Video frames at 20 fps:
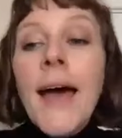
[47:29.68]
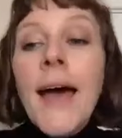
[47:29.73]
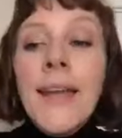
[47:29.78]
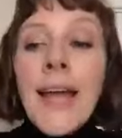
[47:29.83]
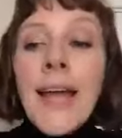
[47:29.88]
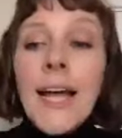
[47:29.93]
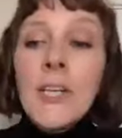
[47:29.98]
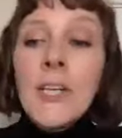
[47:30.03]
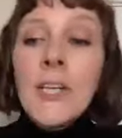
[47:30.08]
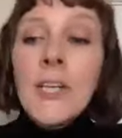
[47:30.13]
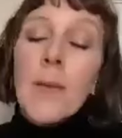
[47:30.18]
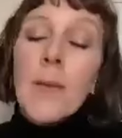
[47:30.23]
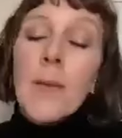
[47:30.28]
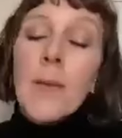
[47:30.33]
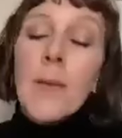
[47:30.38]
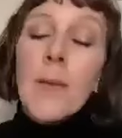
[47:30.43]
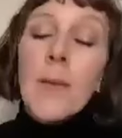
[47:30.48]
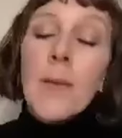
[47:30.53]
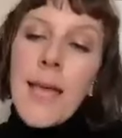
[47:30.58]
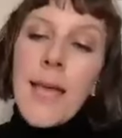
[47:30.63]
and actually going
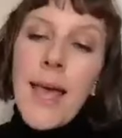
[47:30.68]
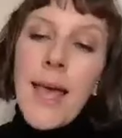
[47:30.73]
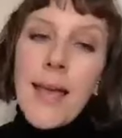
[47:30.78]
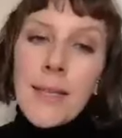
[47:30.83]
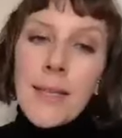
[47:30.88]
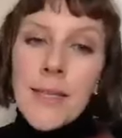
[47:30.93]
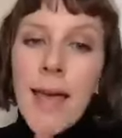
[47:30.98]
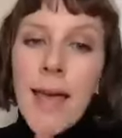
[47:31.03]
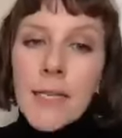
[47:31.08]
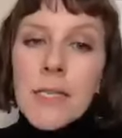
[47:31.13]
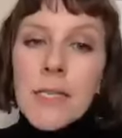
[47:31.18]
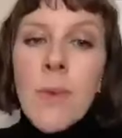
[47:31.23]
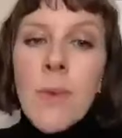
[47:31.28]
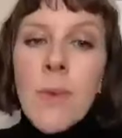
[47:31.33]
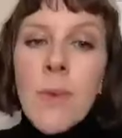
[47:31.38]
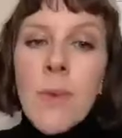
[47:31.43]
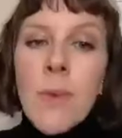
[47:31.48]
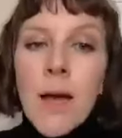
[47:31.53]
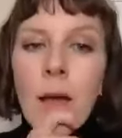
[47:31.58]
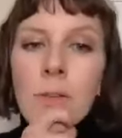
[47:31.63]
back to the
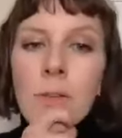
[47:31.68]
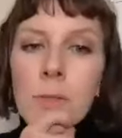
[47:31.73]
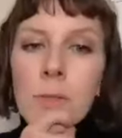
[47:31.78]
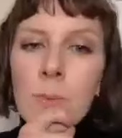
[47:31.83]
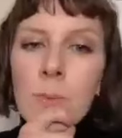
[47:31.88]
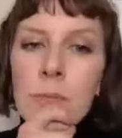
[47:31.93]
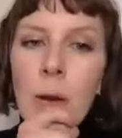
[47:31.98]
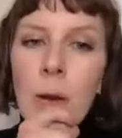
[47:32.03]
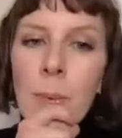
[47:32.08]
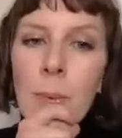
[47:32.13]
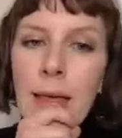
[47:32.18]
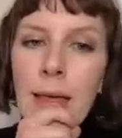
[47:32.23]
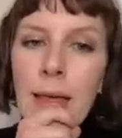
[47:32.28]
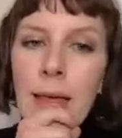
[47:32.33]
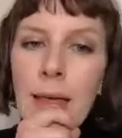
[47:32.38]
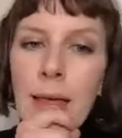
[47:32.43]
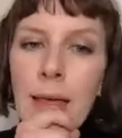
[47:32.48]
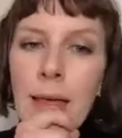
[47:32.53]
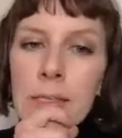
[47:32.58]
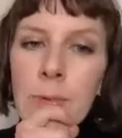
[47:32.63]
eczema, oats would help with
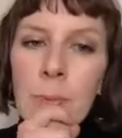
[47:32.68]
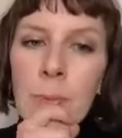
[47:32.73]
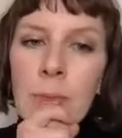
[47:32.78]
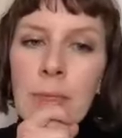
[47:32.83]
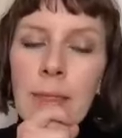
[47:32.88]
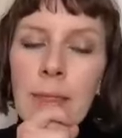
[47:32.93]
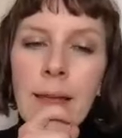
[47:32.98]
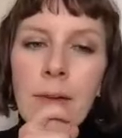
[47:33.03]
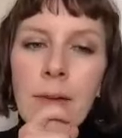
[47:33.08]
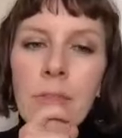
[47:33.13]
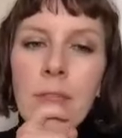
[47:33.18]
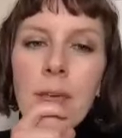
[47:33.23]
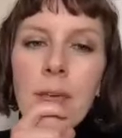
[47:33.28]
eczema, wouldn't they? I